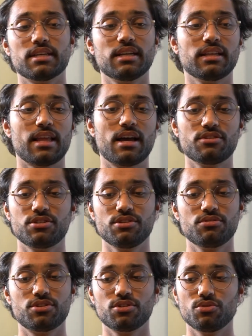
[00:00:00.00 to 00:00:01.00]
it allows
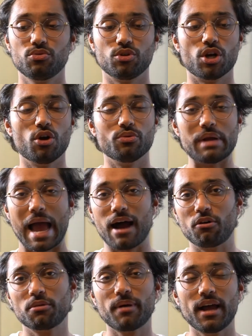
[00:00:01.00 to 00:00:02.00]
you to go
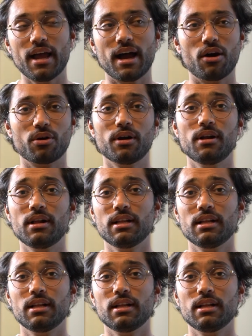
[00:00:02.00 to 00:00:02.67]
hour by hour